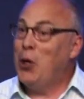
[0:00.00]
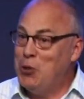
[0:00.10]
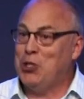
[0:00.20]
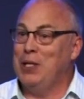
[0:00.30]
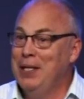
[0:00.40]

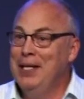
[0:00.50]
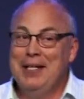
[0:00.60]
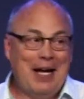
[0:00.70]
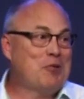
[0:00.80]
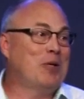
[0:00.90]
Ocean.
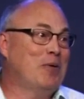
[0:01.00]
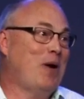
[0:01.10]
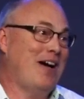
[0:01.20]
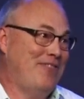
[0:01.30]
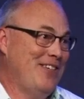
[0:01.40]
That's really
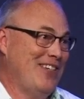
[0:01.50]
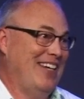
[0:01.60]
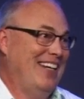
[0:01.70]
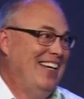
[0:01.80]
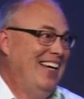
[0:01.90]
rough, isn't
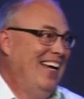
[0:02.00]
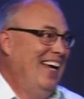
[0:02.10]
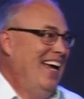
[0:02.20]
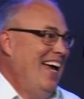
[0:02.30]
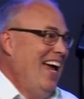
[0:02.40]
it?
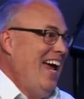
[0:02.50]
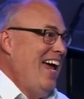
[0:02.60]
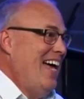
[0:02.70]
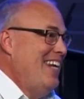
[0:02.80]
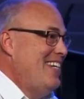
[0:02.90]

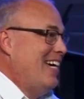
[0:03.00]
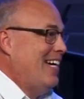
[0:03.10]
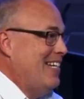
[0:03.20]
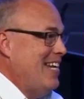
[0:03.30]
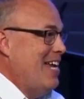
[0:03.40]
And,
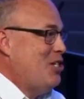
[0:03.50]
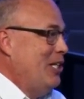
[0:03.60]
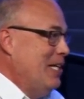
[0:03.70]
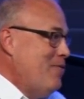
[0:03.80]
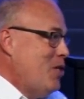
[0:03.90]
uh, and she
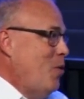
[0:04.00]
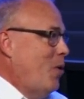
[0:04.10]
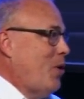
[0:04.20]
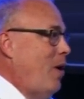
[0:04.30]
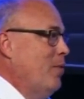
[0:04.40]
lives in
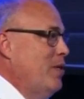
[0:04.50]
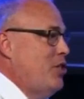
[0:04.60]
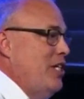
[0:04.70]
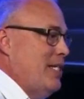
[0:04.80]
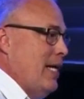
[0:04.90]
North Hollywood.
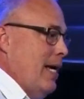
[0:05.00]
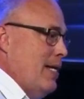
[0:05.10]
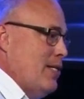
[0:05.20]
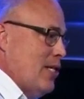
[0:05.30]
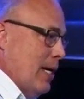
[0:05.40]
She
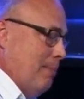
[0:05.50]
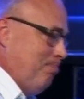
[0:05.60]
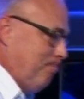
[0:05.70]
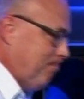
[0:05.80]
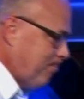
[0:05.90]
attends. Uh,
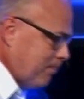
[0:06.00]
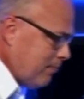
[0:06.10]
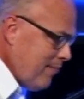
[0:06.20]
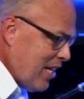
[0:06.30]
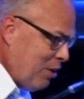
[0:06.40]

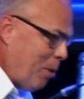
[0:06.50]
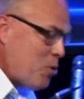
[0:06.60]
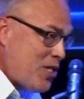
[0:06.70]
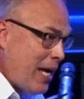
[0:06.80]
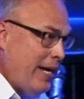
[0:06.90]
the
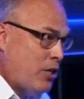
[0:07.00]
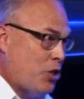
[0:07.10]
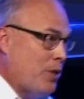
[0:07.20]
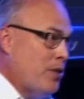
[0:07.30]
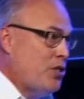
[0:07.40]
Mosaic
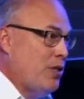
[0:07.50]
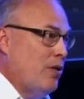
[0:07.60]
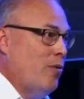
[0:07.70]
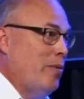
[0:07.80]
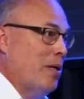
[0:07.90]
Church,
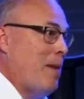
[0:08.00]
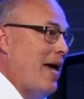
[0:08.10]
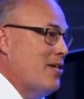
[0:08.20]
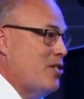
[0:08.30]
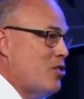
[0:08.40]
Erwin
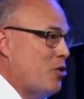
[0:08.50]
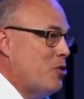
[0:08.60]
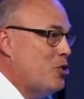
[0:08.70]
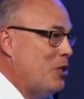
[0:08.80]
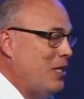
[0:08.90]
McManus's
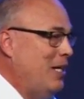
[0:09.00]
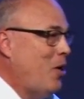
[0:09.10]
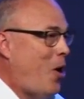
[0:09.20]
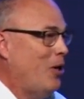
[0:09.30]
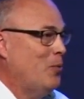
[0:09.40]
church in, in
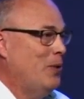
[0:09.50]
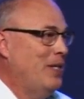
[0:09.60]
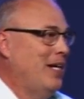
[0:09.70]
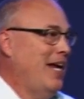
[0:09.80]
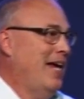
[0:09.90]
Hollywood,
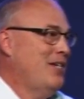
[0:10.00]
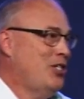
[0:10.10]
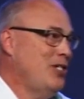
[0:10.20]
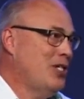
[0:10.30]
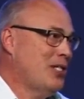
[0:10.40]
and, and
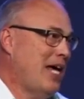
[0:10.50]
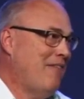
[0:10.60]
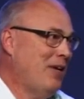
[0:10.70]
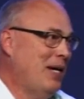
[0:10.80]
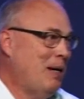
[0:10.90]
she's just
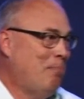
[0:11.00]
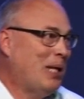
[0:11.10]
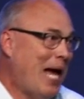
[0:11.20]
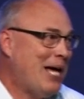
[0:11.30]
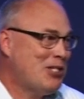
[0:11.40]
having a, a
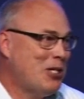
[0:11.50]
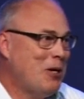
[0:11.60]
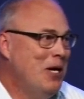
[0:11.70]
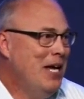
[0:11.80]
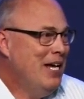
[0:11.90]
blast there.
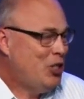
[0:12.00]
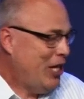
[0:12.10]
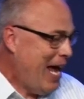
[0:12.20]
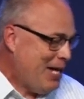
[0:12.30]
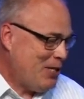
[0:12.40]
She
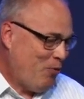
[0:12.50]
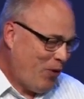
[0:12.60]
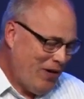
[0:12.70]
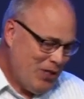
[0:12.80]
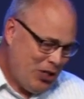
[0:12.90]
has in
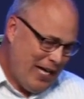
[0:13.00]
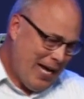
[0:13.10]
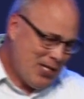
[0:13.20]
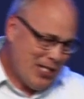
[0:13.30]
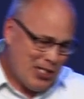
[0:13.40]
front of it, she
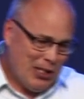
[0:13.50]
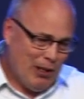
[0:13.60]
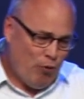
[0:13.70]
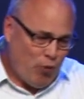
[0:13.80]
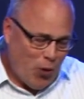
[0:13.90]
has this
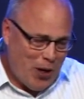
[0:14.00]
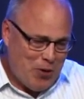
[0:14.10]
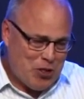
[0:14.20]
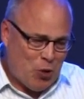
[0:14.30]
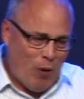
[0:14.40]
little
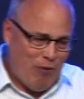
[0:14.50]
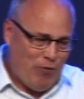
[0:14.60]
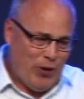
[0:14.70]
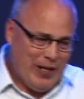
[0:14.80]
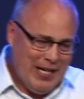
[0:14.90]
400 square
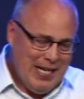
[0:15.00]
foot